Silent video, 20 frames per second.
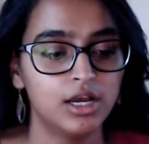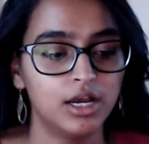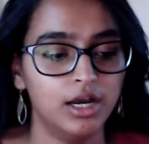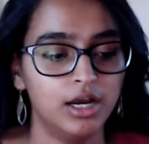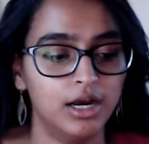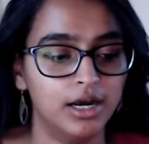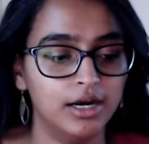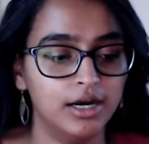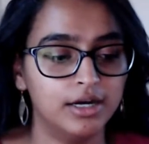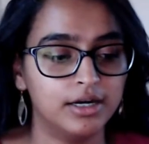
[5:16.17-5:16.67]

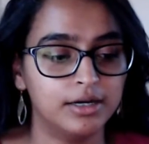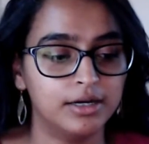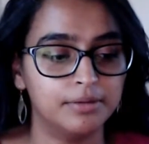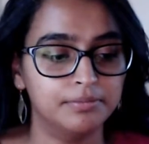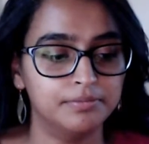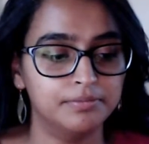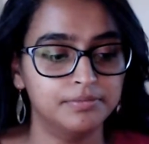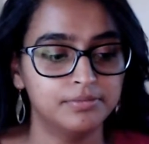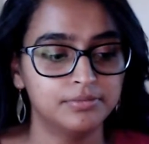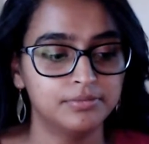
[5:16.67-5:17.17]

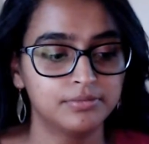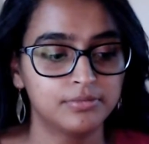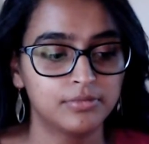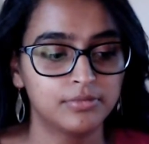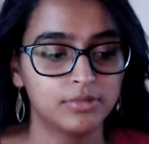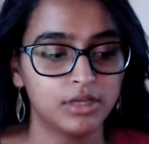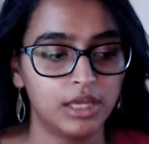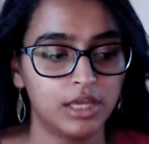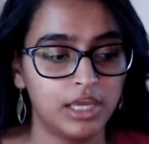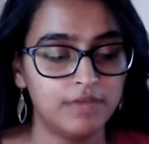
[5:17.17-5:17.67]
Um,
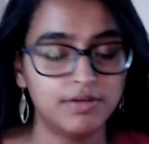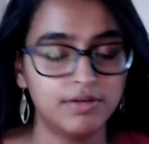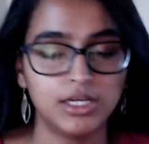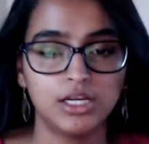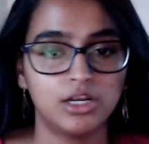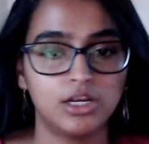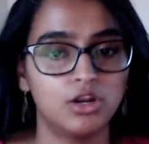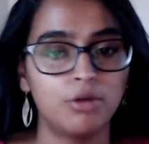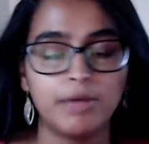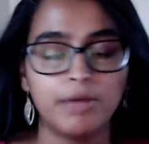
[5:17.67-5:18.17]
Even
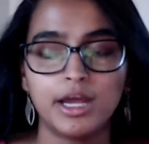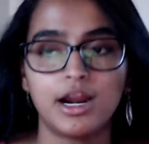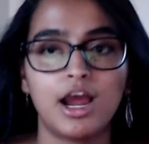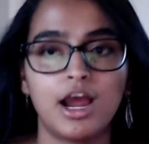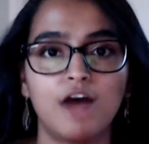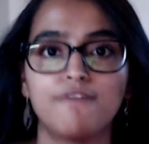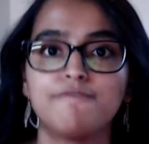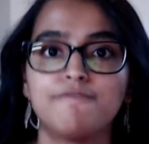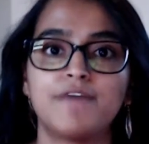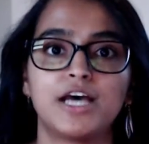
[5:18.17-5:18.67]
no matter
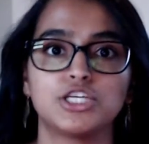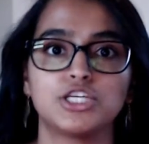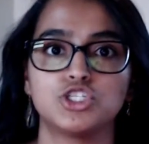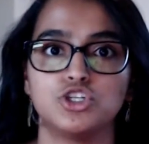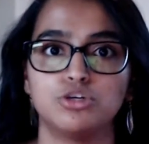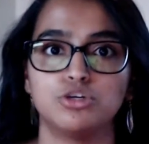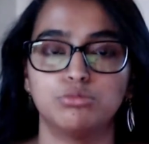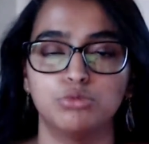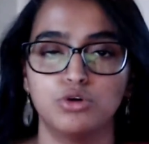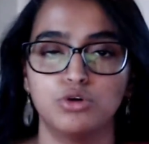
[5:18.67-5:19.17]
how fast
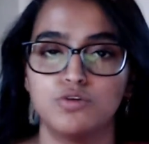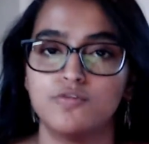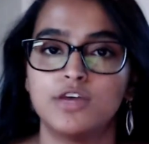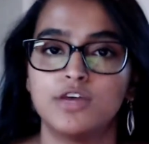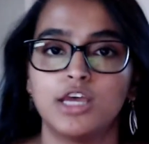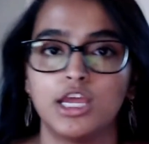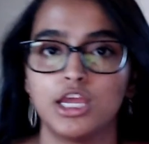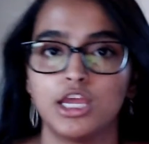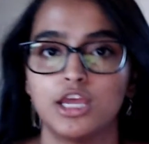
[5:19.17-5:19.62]
you're moving,